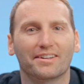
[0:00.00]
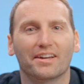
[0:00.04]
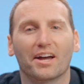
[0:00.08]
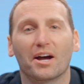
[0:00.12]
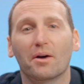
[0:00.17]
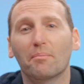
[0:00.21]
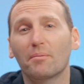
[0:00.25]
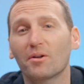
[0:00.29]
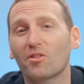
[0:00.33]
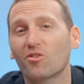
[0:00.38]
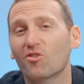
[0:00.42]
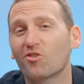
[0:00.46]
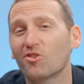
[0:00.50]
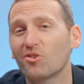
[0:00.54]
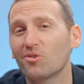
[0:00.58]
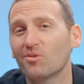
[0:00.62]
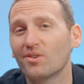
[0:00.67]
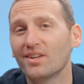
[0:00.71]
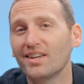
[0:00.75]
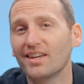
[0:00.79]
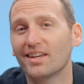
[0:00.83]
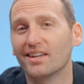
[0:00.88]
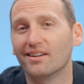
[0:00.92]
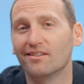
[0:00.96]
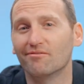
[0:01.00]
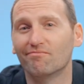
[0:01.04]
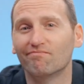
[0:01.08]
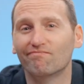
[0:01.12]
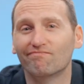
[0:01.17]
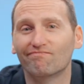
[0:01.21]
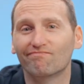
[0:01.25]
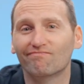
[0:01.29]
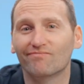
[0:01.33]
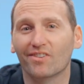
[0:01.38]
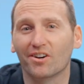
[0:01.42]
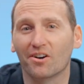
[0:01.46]
How much do you need?
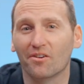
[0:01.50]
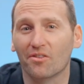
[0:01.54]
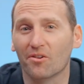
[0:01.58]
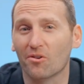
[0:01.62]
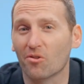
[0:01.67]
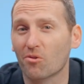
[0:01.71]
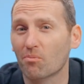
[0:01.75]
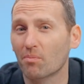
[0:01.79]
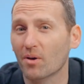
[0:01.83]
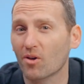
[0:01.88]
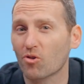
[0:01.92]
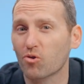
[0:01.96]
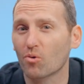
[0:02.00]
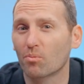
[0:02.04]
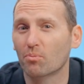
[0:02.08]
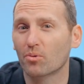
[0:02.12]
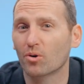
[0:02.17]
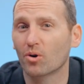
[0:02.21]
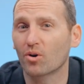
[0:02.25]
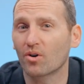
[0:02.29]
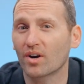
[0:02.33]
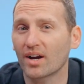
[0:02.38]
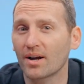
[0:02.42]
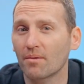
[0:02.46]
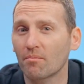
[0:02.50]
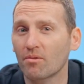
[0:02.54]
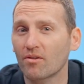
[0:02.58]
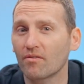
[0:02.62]
Are there special programs